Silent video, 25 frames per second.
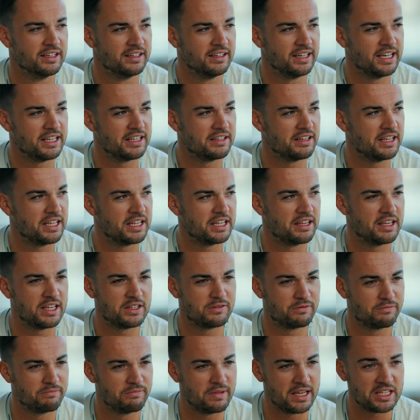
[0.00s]
it, it,
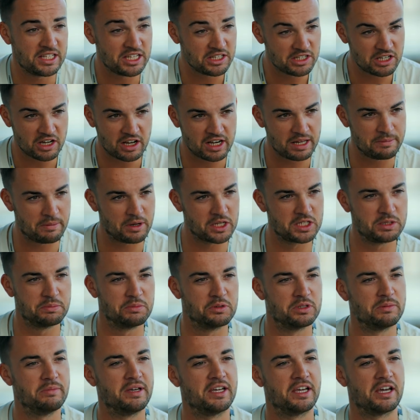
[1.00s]
it's, it's entirely
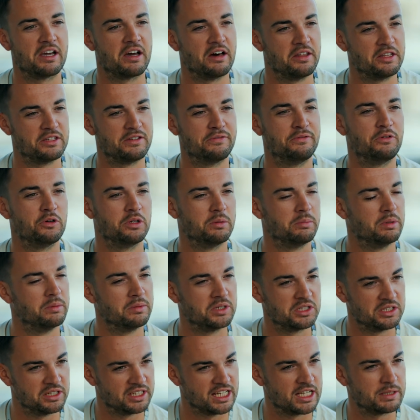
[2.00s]
possible to make a car that's affordable
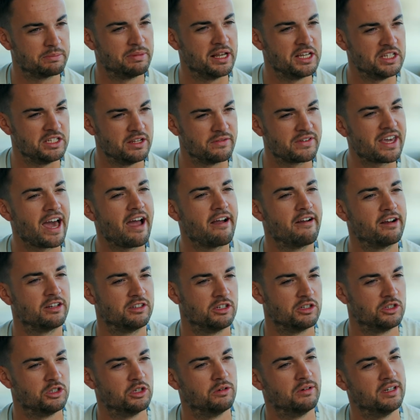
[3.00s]
but still has plenty of
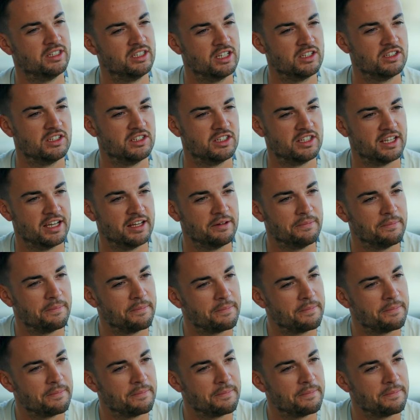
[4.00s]
character to it, isn't it?